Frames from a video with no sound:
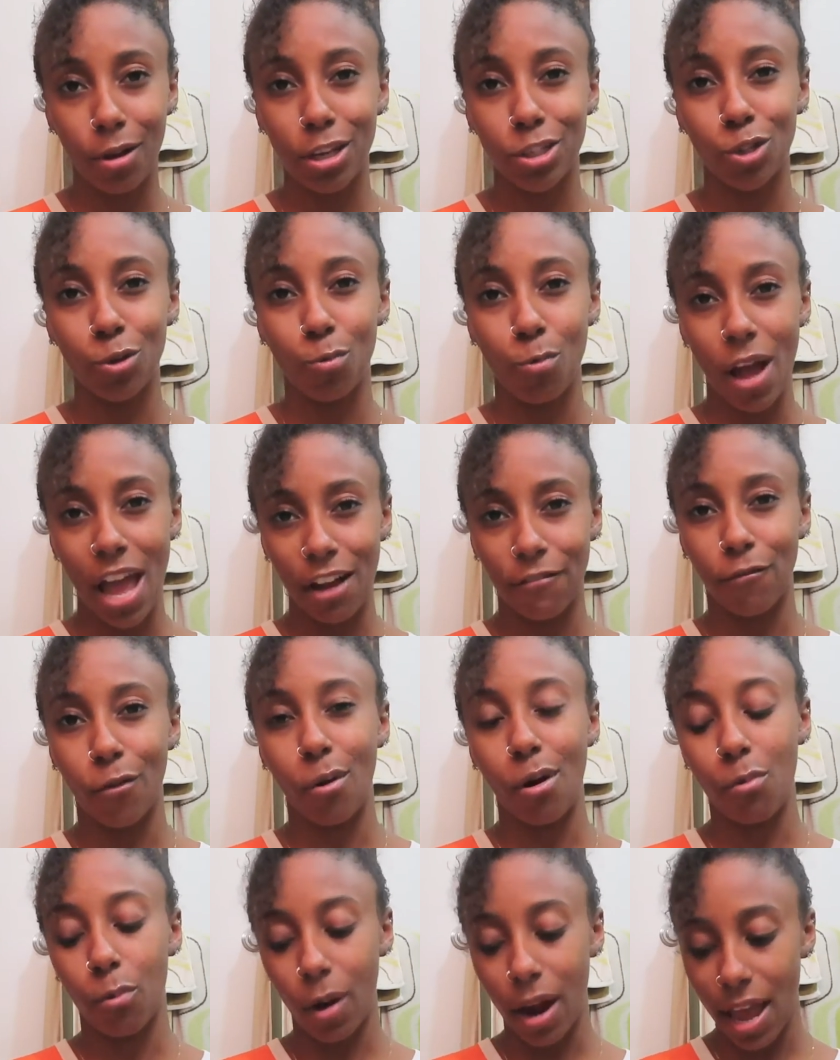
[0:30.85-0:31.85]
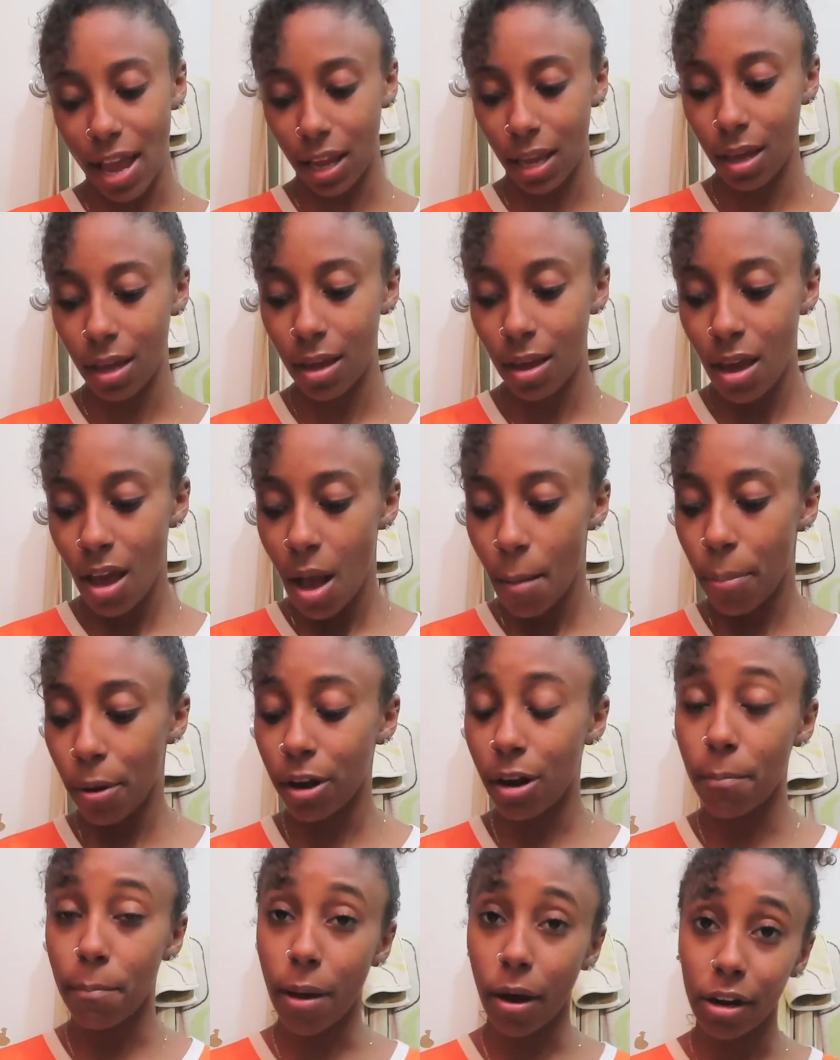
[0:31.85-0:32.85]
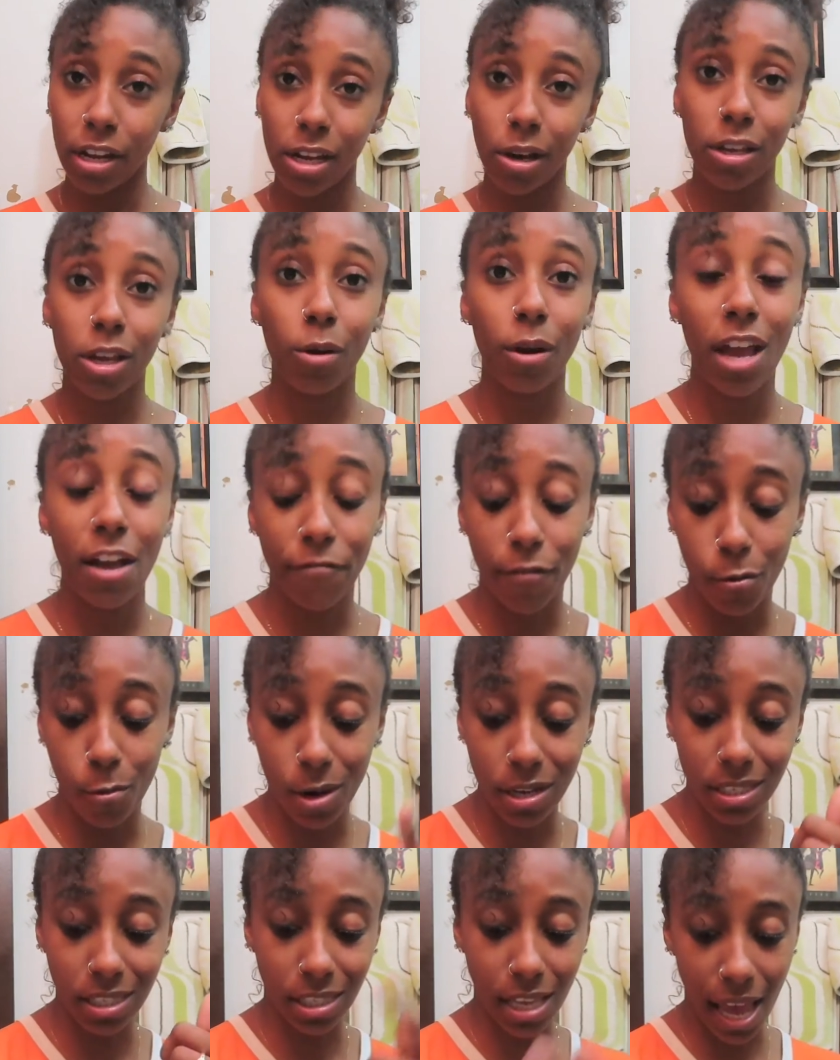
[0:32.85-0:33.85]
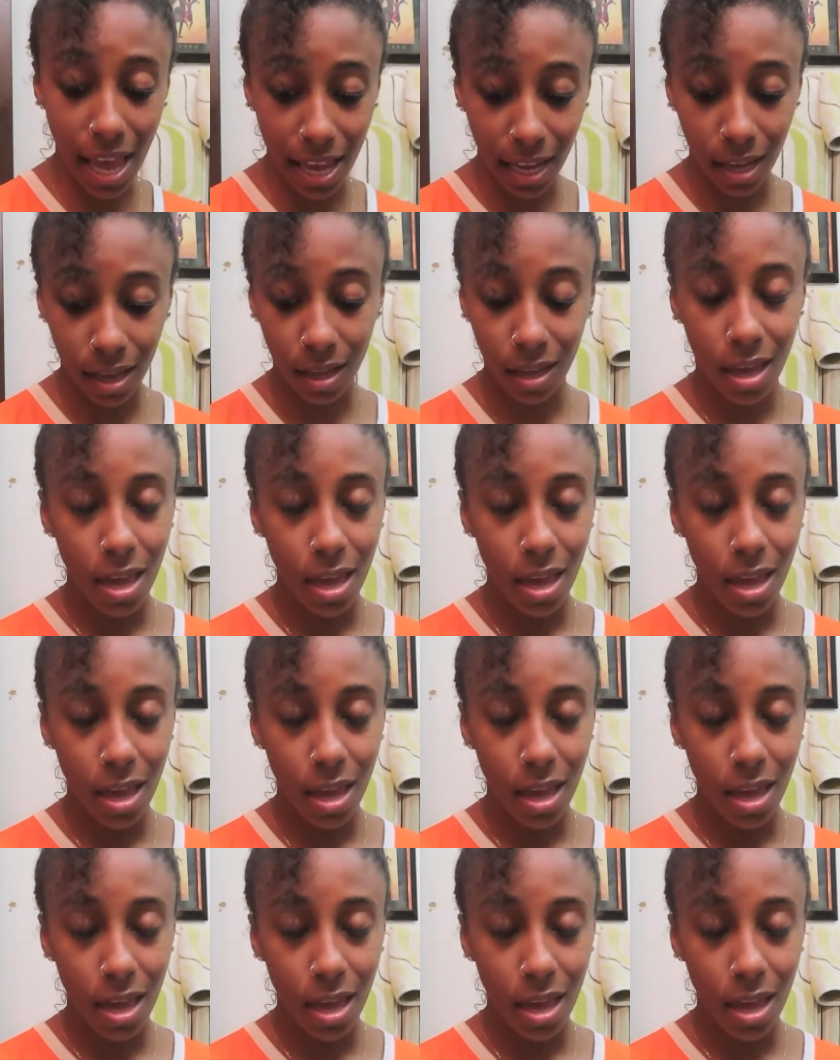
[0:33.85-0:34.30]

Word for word: get you whacked for a rat. Put a bounty on your head for one stack.